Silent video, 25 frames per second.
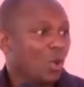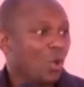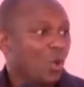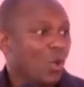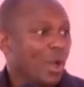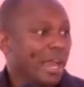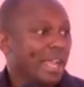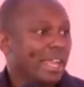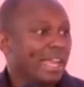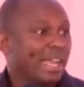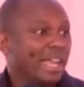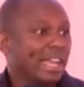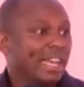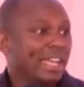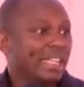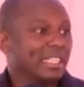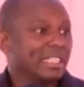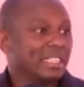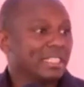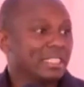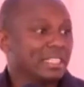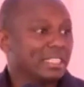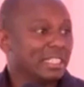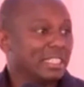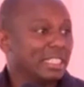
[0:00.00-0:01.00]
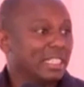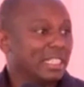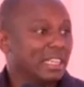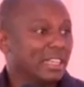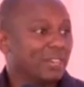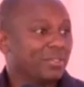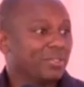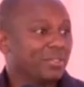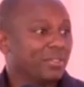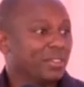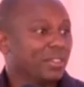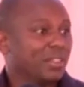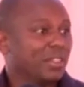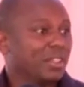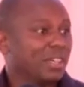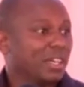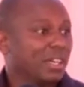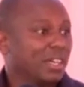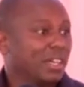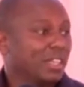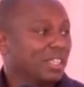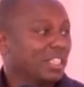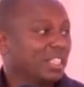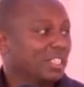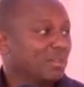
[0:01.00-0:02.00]
when
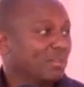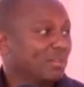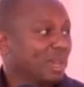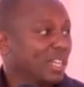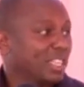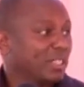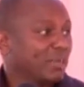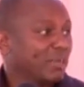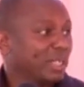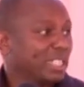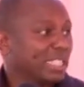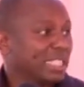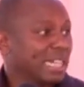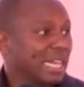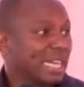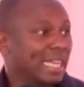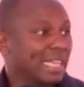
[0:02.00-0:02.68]
NGCDF disbursements